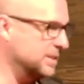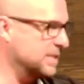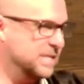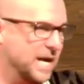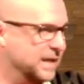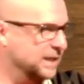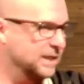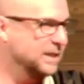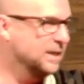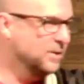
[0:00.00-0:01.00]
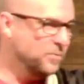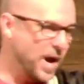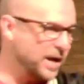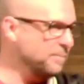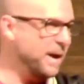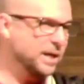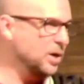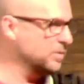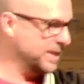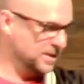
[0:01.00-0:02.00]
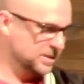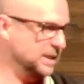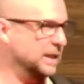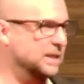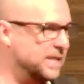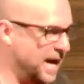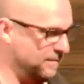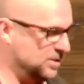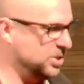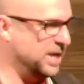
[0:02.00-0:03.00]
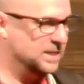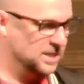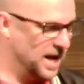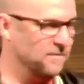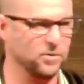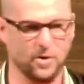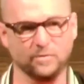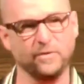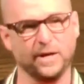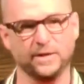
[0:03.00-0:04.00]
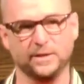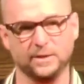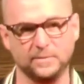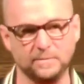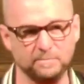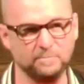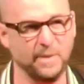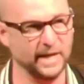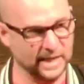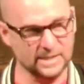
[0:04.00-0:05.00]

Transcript: not gonna ride on my coattails to get into heaven. She has to have her own faith. My kids